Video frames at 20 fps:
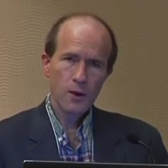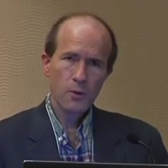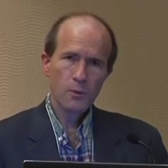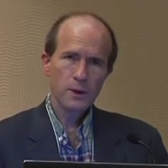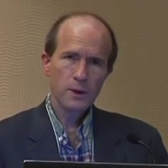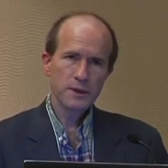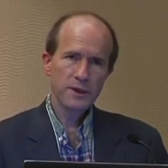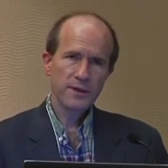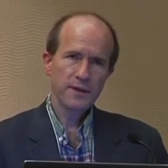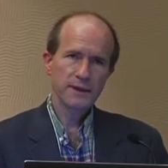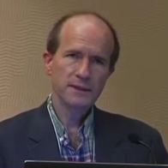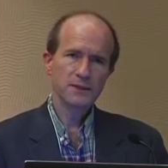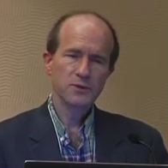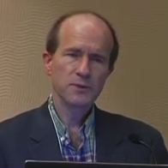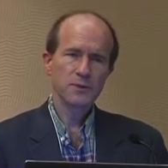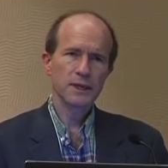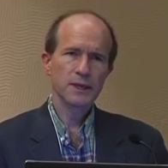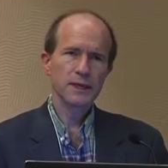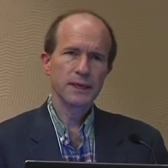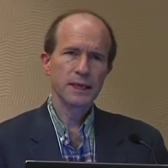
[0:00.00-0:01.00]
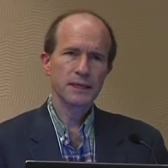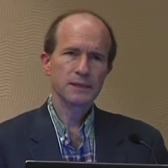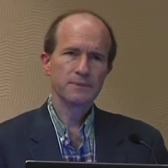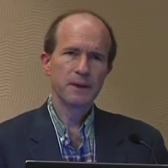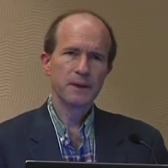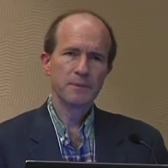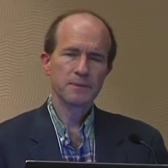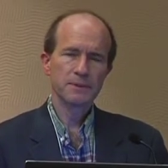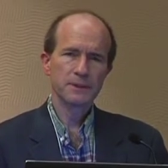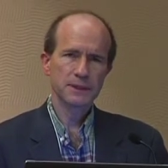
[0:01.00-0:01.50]
One of the things that really gets
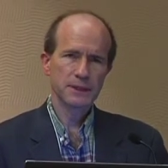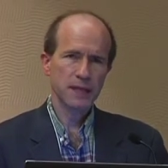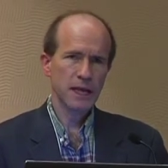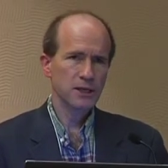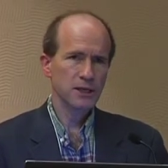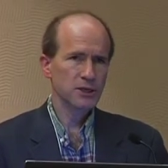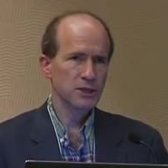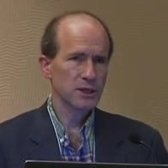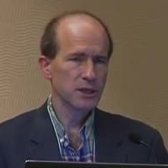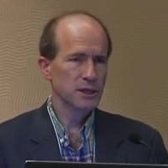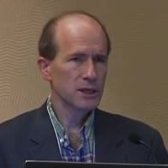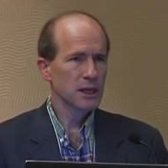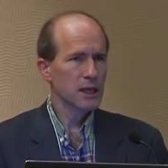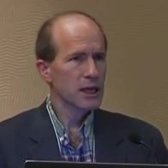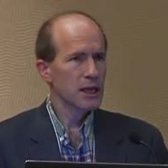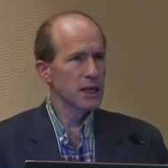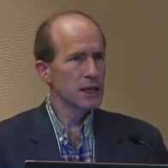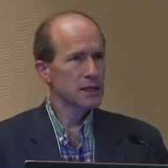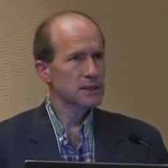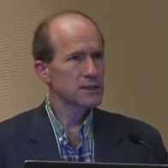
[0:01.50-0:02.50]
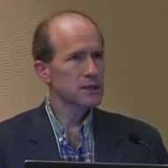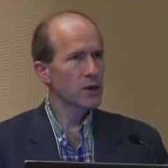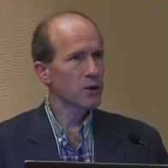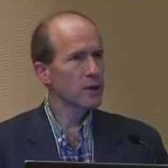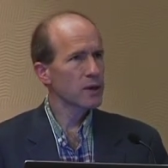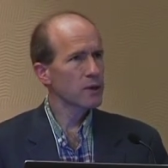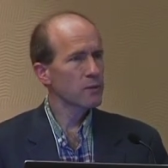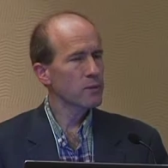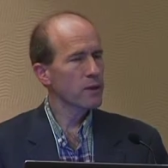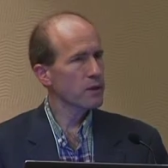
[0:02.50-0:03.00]
people's attention is
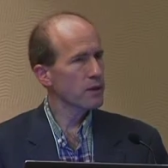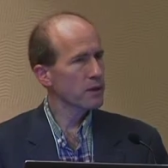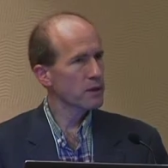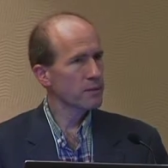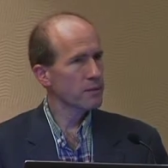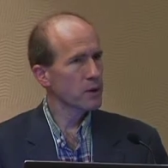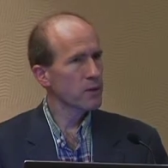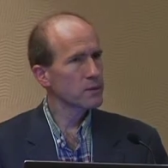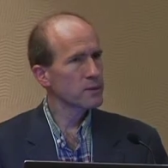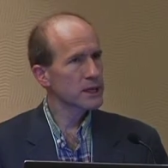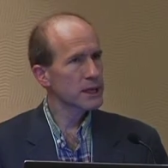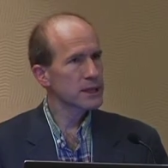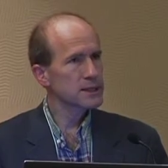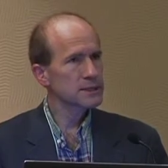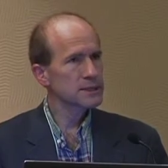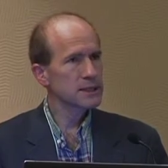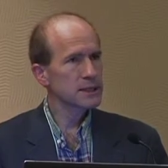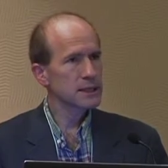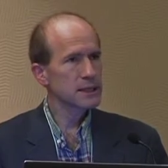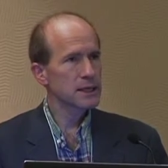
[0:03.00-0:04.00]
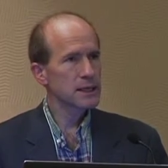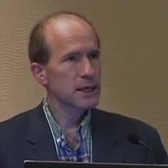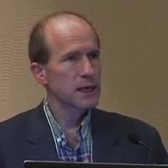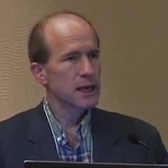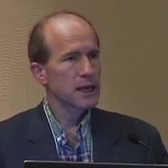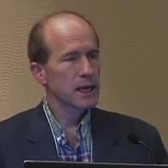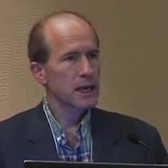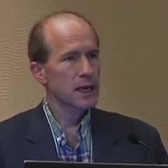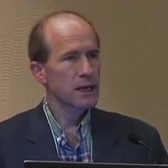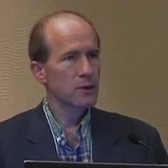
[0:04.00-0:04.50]
knowing whether the bone density
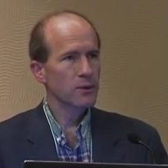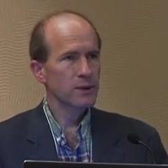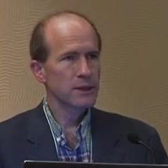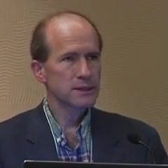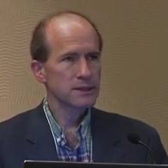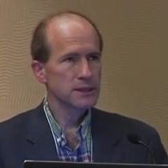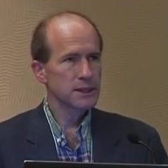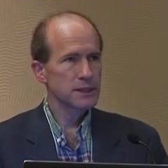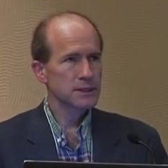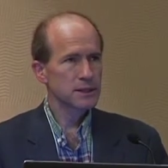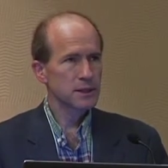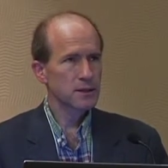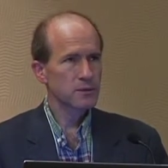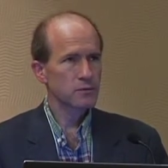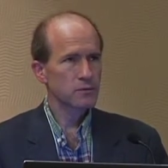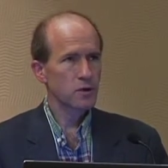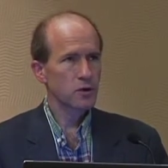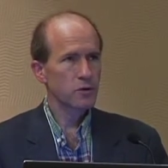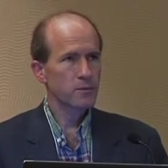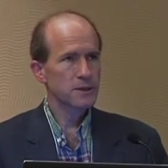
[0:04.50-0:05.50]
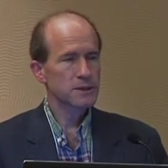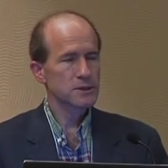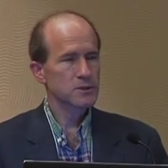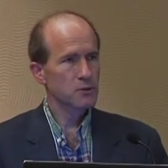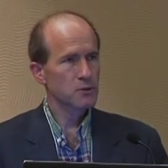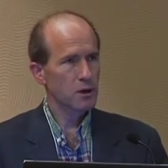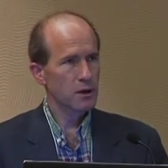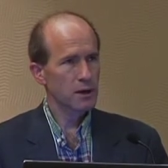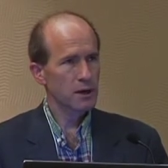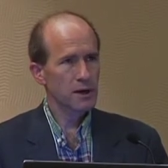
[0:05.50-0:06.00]
in Loeys-Dietz syndrome is
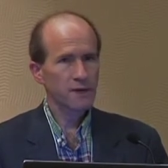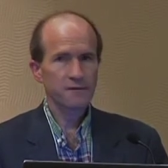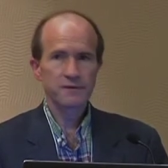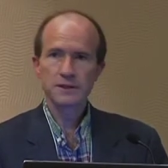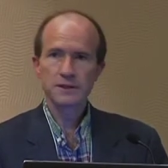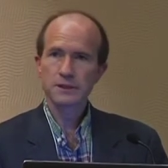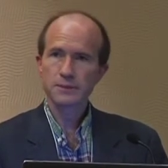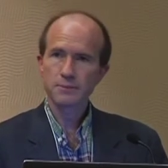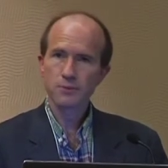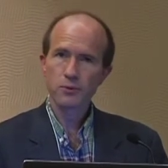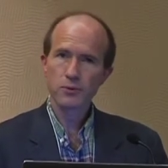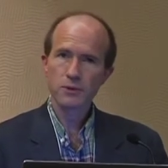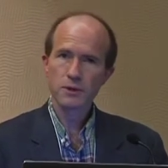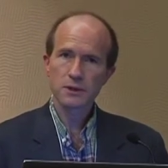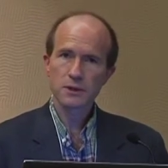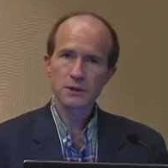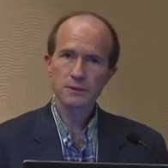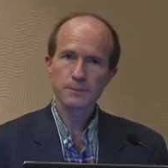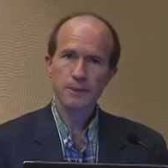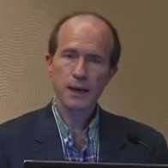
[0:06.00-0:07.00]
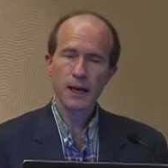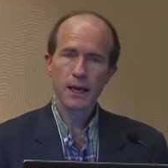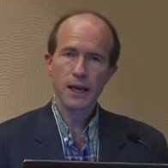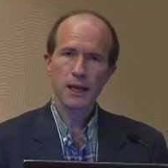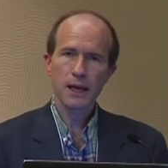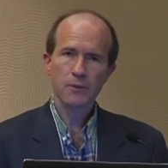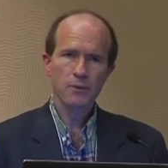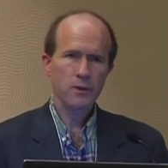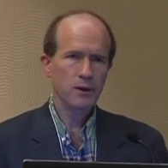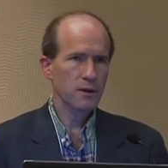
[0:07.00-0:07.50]
strong enough to support the
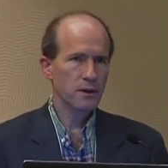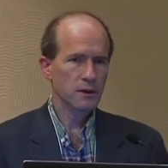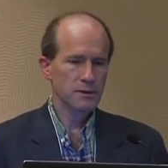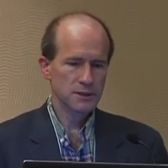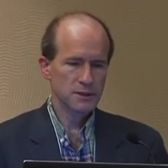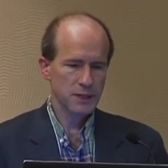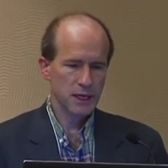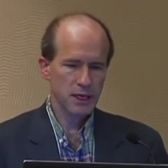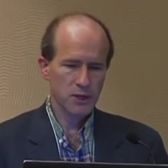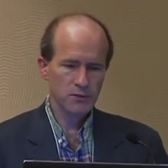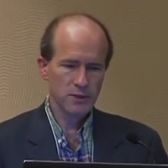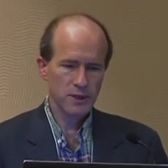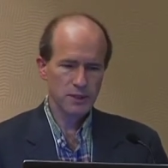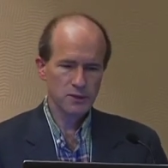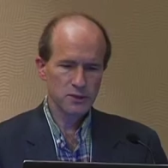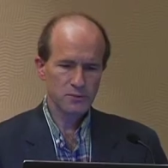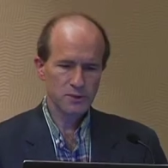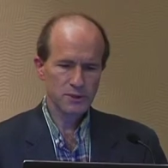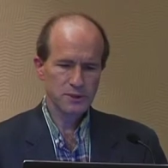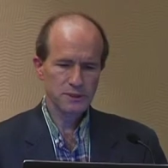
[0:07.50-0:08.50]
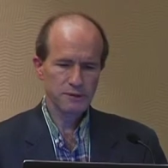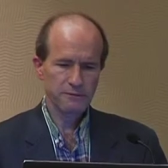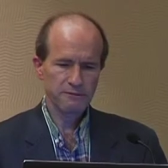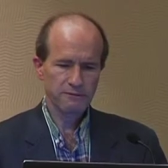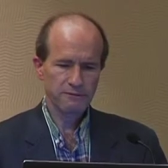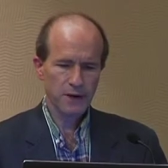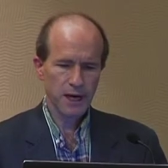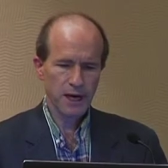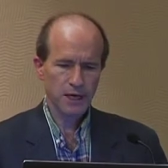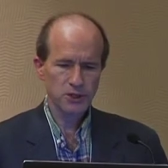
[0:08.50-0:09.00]
spine and whether there's an increased risk of
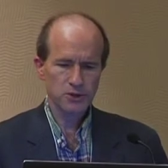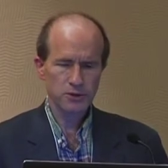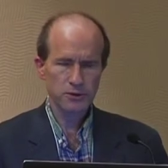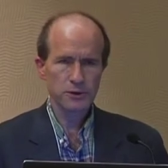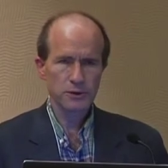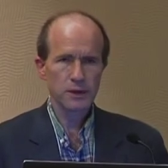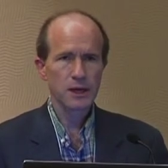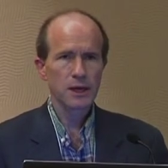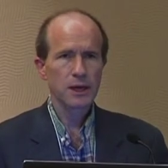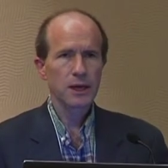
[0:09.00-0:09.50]
fracture